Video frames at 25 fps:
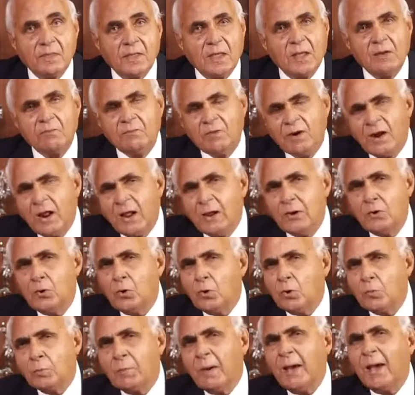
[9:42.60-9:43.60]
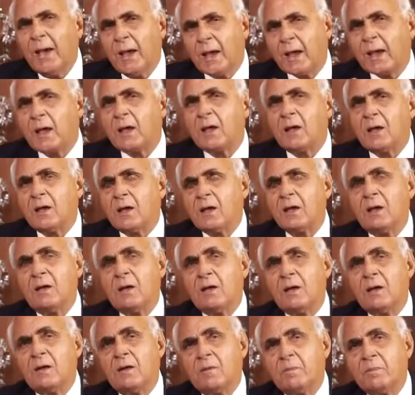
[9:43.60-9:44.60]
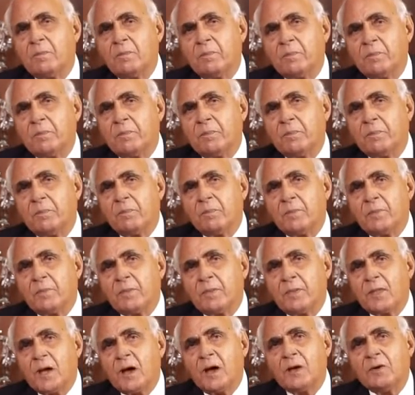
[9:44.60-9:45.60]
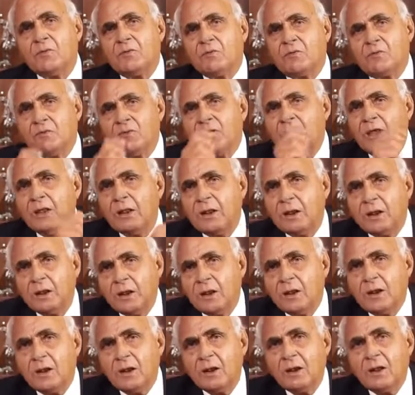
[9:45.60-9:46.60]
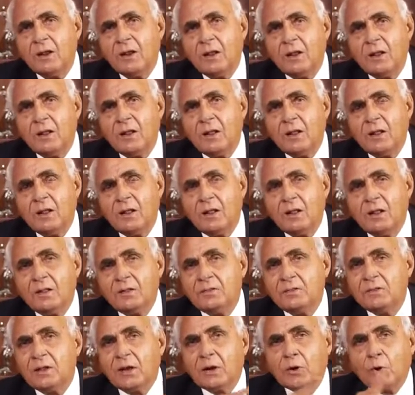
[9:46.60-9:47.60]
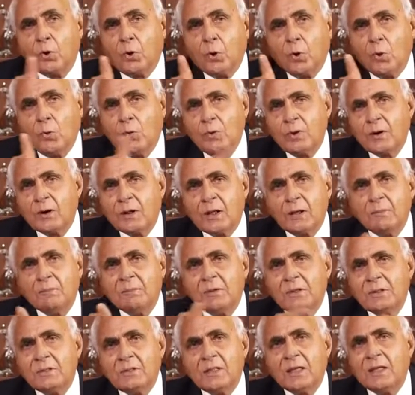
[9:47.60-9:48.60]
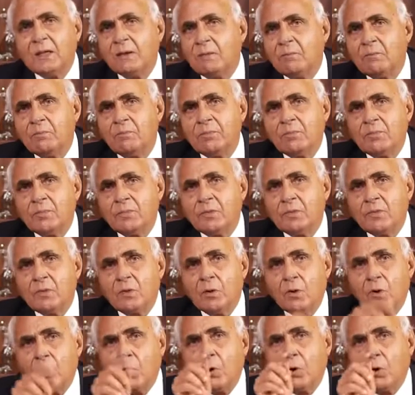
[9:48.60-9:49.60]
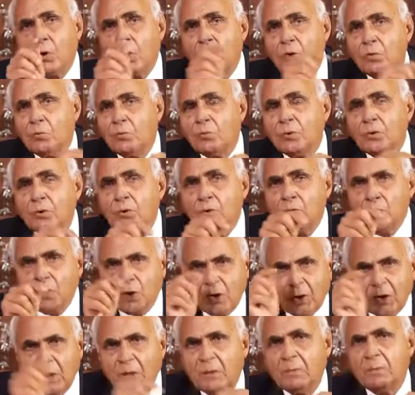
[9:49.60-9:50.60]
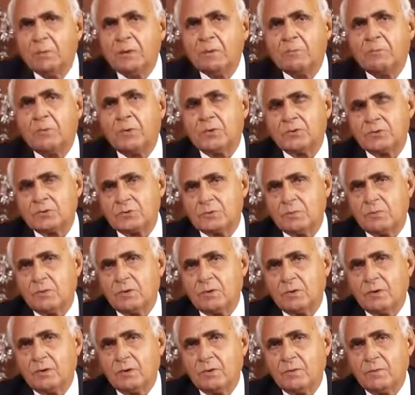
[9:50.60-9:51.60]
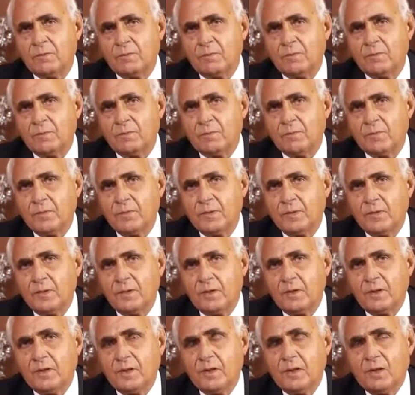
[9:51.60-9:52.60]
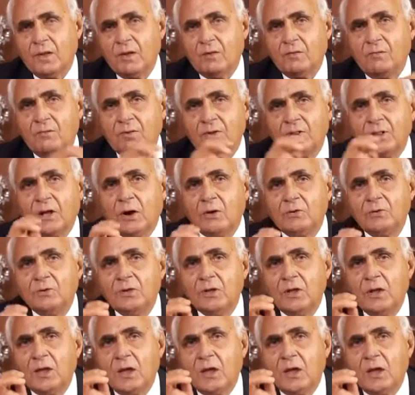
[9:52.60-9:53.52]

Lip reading: And when I look back, I feel that overcoming them all would not have been possible without the